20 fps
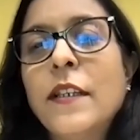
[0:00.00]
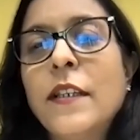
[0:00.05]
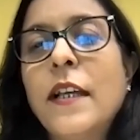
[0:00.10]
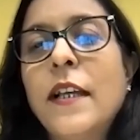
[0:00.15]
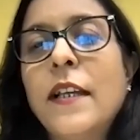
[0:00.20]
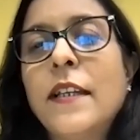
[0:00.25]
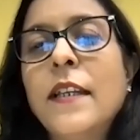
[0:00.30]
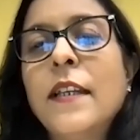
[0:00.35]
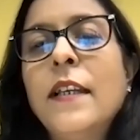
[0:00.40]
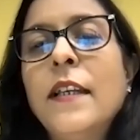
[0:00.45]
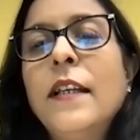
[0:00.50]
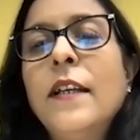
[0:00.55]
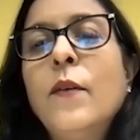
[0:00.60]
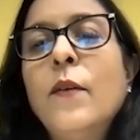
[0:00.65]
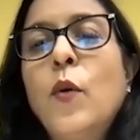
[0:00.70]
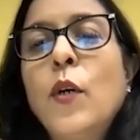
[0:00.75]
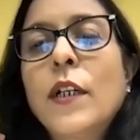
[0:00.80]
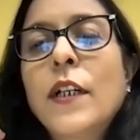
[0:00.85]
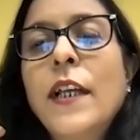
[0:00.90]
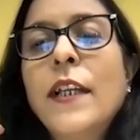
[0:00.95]
that
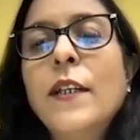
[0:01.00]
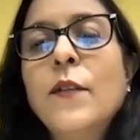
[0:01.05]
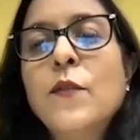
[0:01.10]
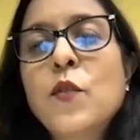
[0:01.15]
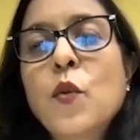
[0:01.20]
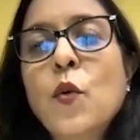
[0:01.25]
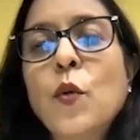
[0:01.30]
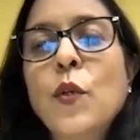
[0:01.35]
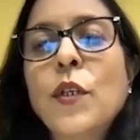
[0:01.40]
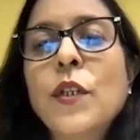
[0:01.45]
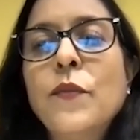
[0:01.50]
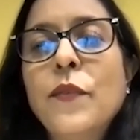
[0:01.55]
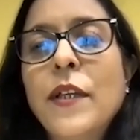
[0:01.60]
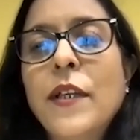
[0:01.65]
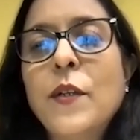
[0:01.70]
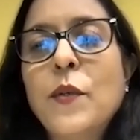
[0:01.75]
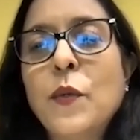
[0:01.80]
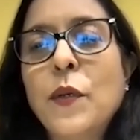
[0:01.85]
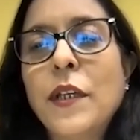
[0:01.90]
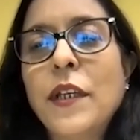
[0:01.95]
what kind of stories we
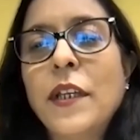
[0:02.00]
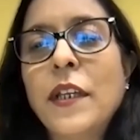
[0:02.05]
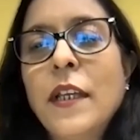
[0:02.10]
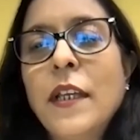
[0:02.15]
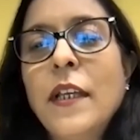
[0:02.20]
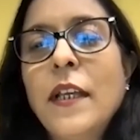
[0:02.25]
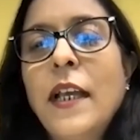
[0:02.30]
are doing.